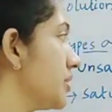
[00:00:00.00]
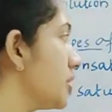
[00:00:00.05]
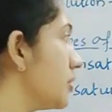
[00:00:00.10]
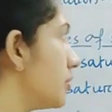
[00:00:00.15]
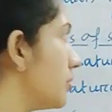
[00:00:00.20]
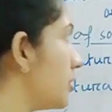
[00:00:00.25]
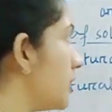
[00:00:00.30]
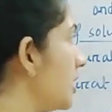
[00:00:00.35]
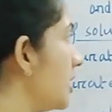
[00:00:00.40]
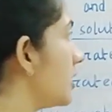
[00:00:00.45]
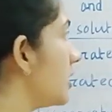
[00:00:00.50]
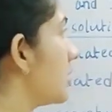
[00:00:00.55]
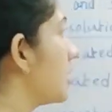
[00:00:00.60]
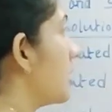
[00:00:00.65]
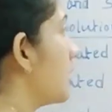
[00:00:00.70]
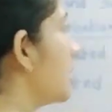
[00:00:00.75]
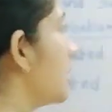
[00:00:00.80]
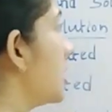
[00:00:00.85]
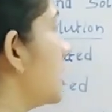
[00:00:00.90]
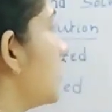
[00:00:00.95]

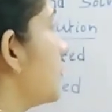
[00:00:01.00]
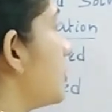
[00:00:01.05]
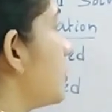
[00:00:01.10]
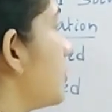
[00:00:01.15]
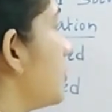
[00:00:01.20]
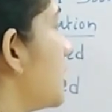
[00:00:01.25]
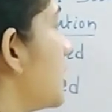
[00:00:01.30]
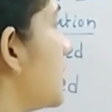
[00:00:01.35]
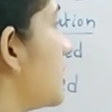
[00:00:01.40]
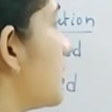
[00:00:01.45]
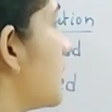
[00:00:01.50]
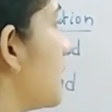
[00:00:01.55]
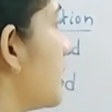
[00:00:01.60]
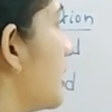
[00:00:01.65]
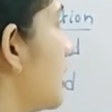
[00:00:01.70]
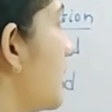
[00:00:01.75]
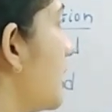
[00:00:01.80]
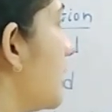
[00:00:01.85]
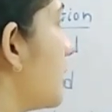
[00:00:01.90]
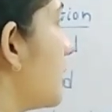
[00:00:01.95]
Okay, if you will
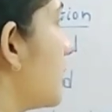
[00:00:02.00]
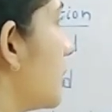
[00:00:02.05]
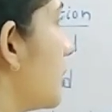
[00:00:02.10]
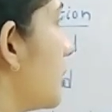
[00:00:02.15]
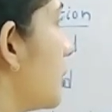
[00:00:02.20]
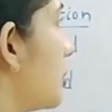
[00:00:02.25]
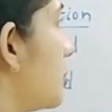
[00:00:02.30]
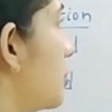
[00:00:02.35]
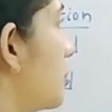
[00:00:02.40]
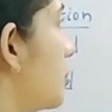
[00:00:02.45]
take